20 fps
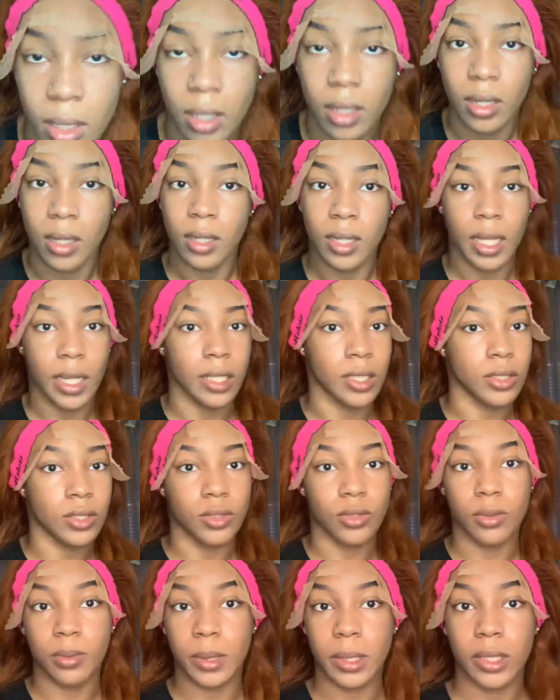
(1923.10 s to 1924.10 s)
like
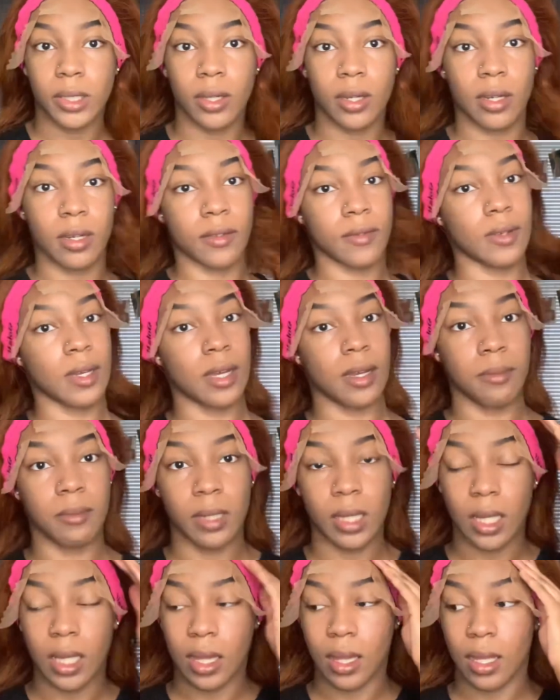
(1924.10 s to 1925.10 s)
super soft. I'm
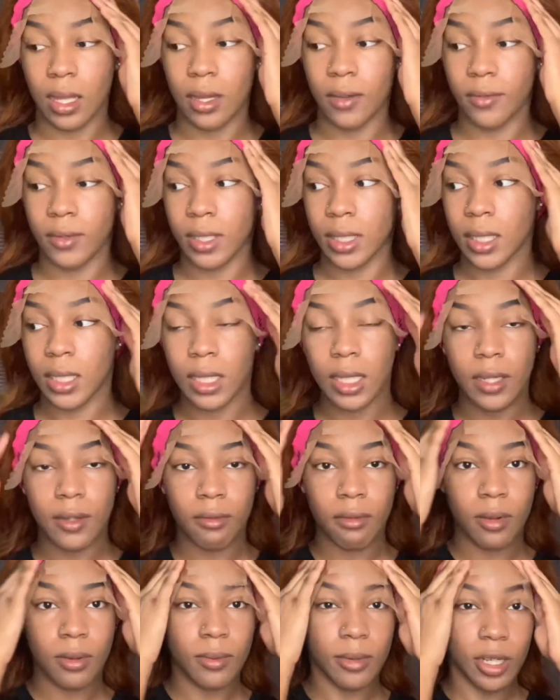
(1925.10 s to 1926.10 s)
in love with it
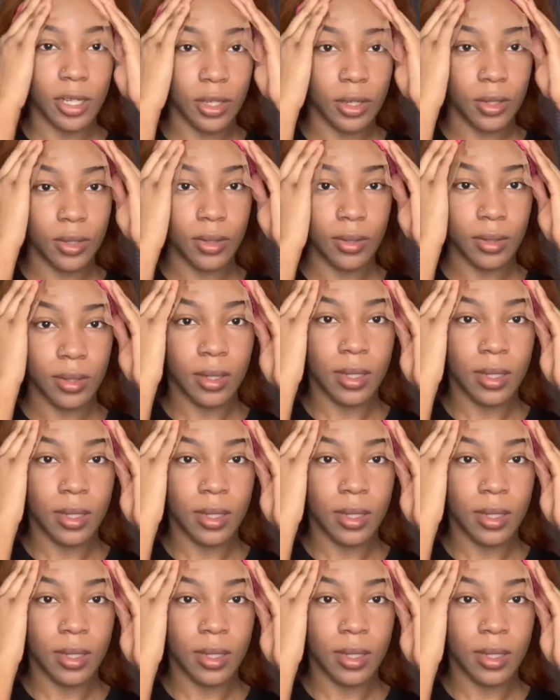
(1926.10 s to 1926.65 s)
for real.